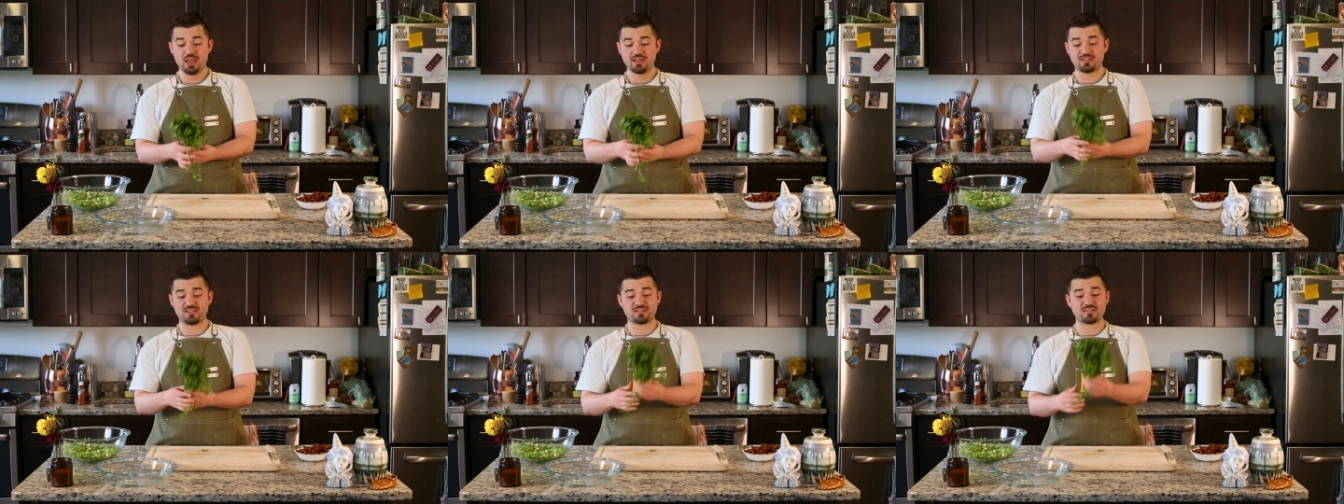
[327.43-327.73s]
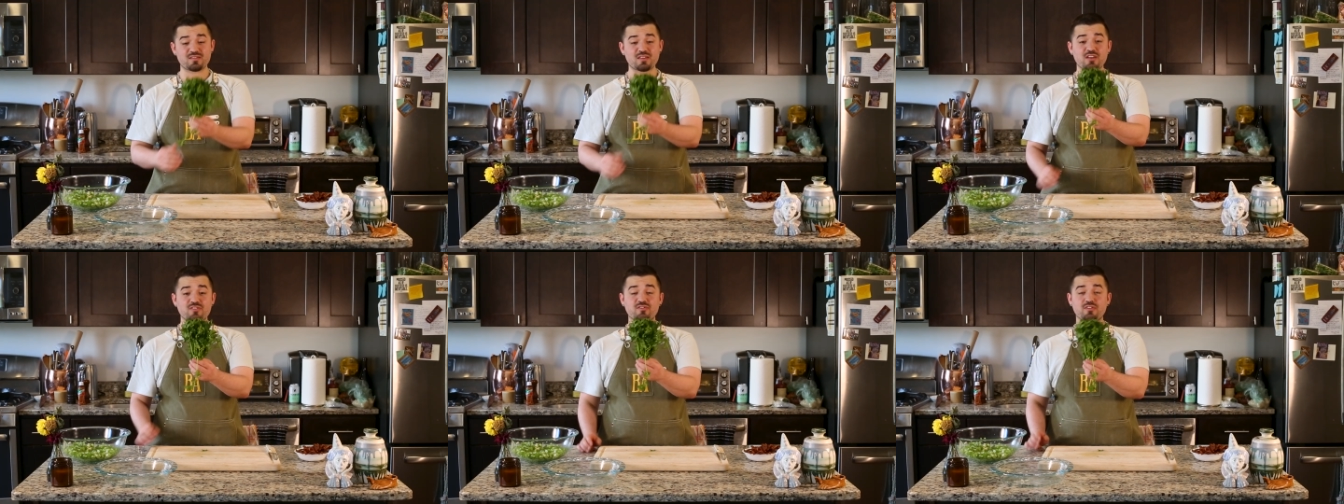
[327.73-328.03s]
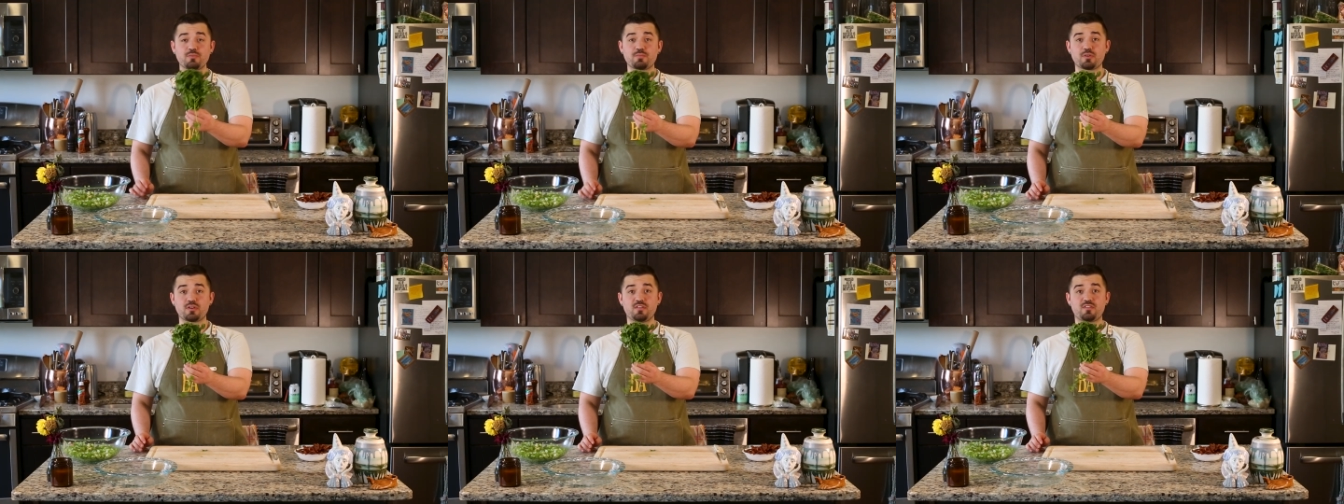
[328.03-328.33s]
This is
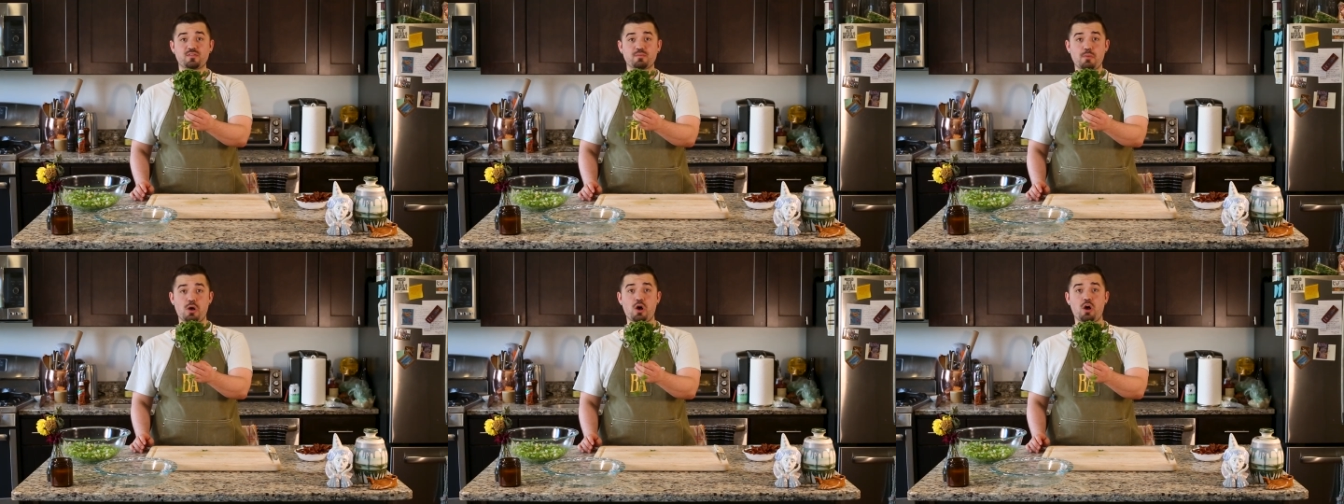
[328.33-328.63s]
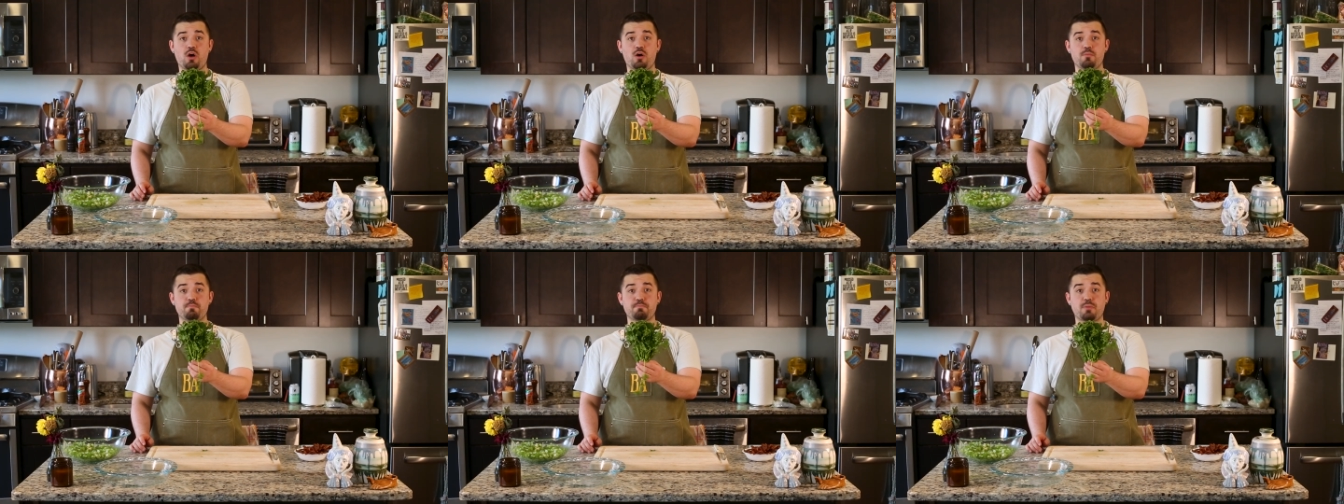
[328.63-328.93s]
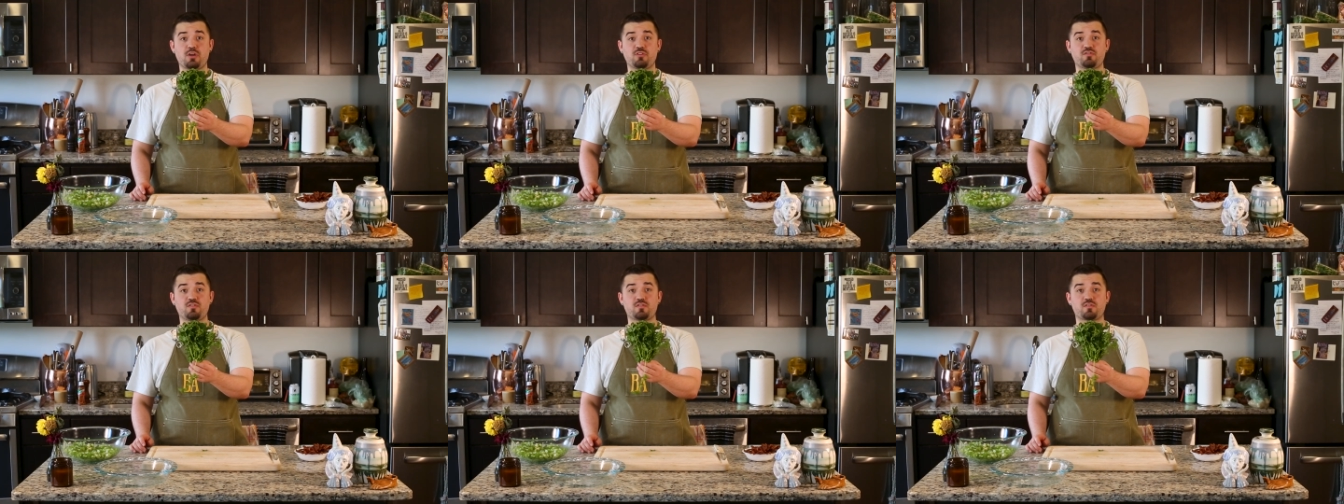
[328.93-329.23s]
actually a pretty small
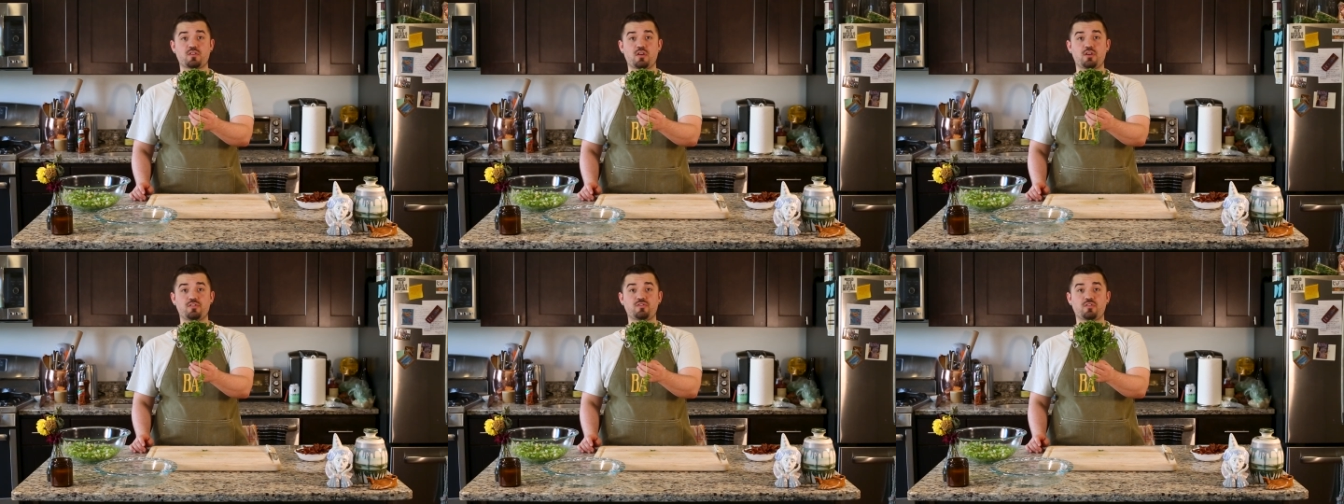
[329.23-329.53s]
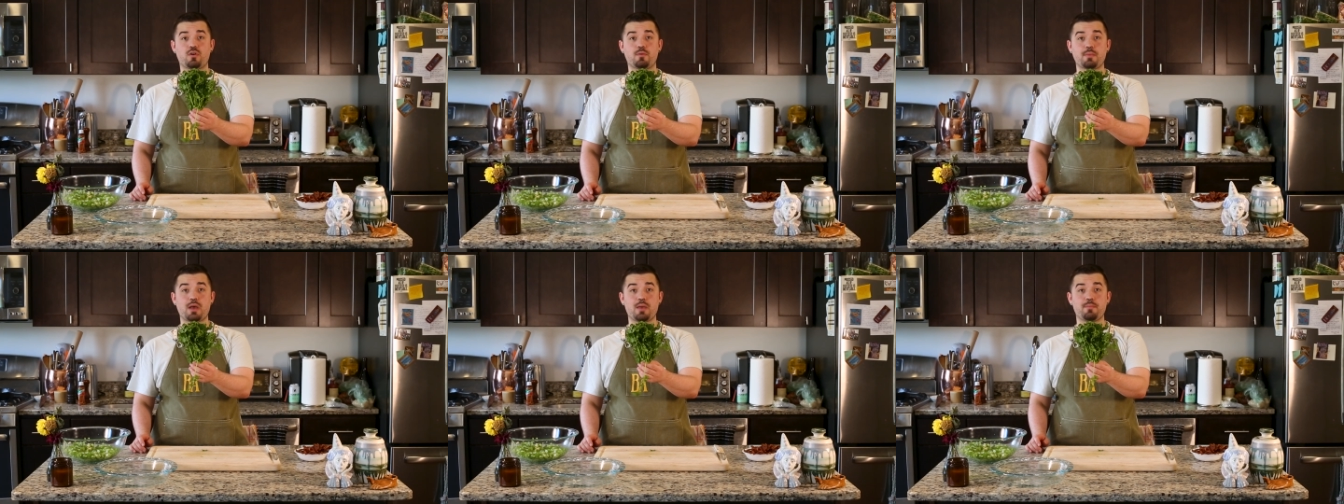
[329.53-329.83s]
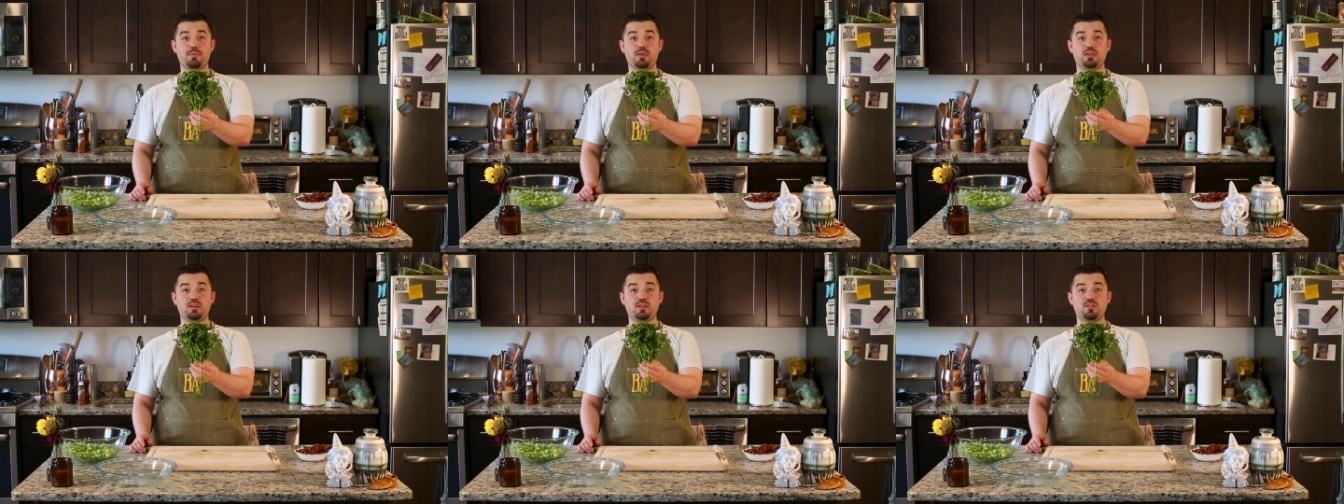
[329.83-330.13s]
bunch of cilantro in my
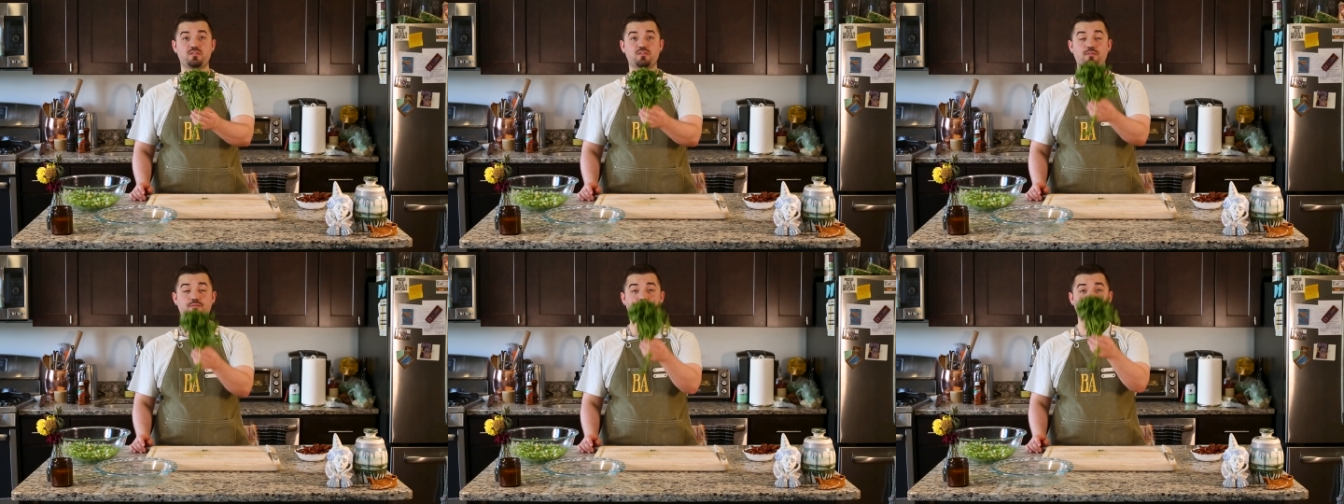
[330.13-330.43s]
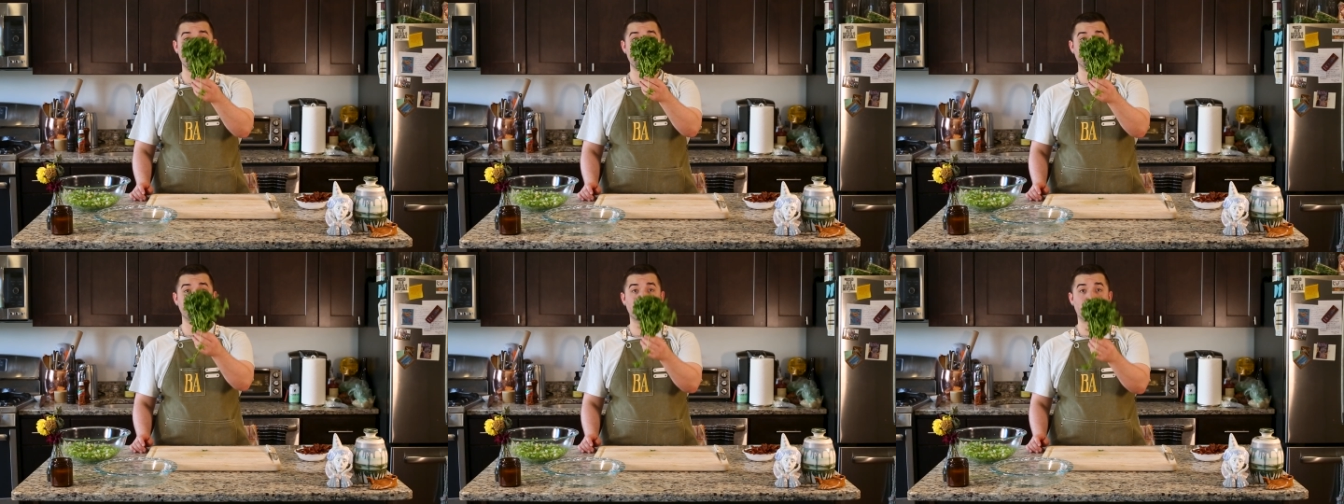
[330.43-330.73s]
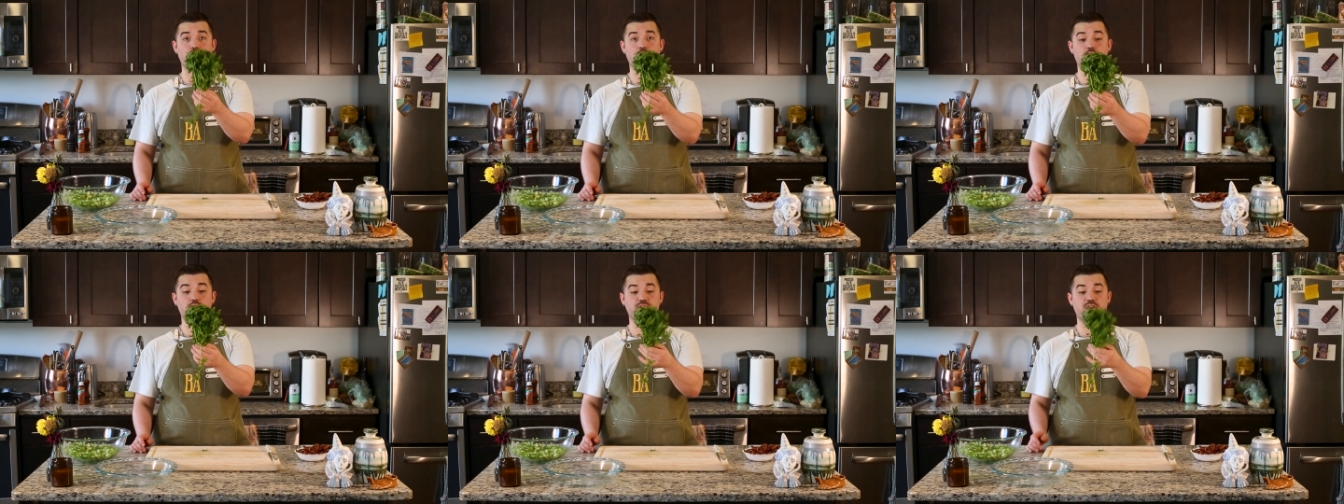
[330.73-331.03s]
opinion, so if you add
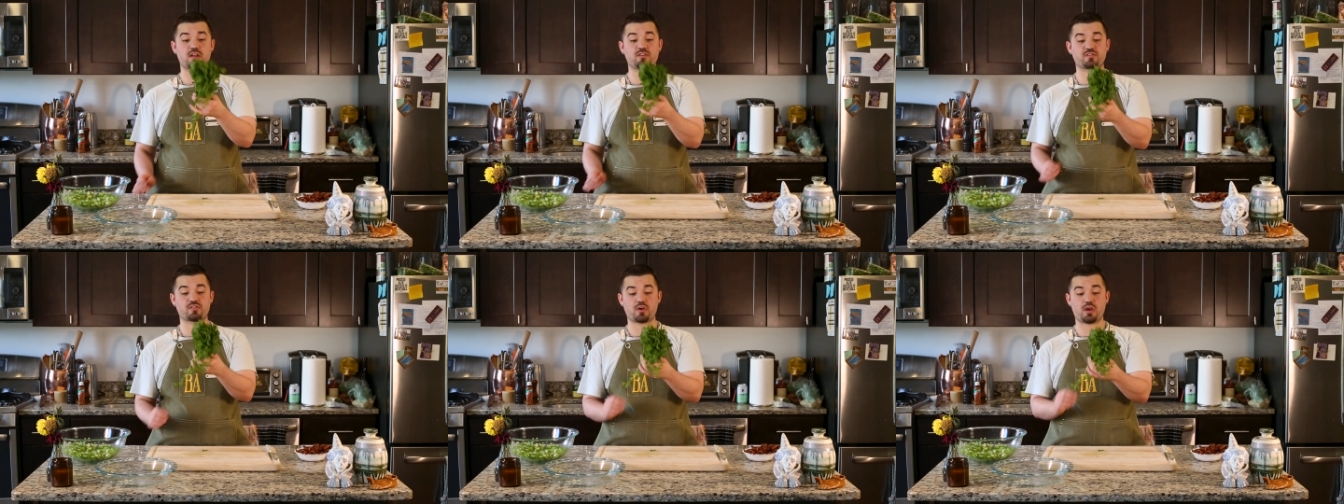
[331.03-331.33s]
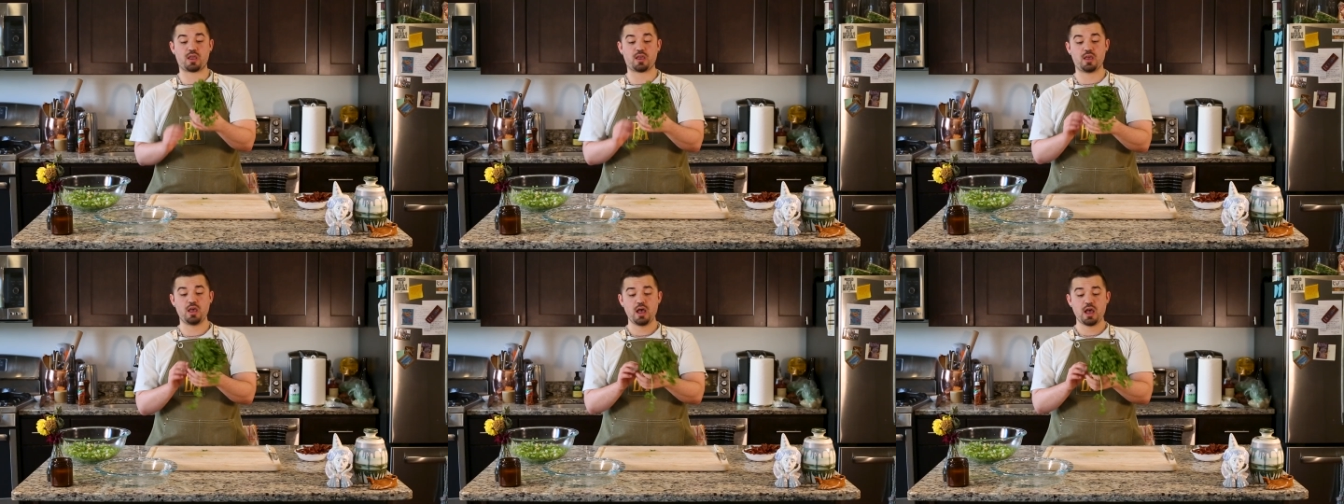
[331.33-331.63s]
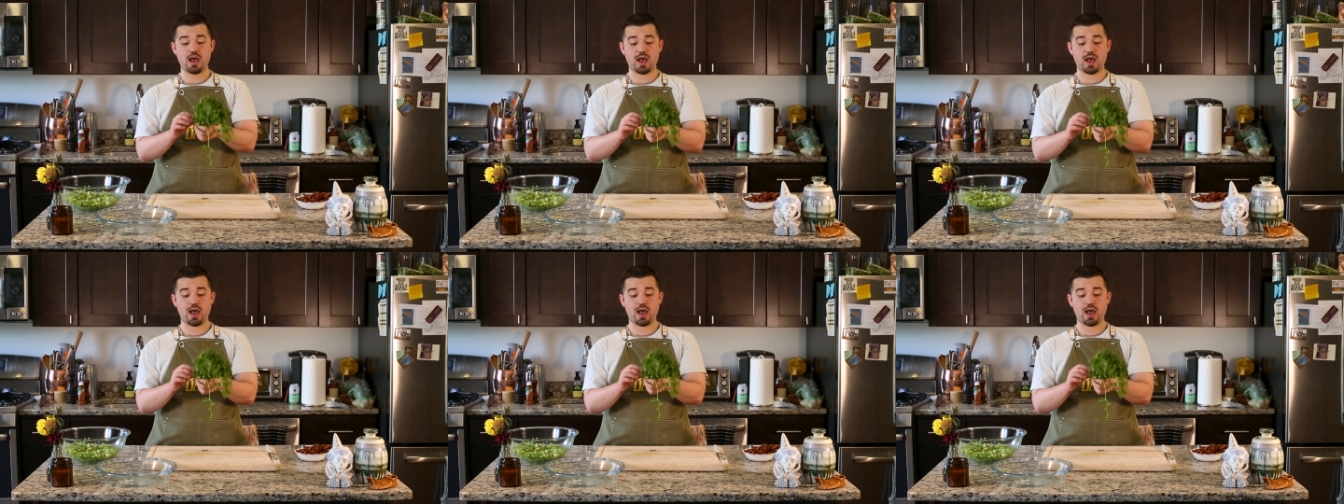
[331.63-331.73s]
more, that's great.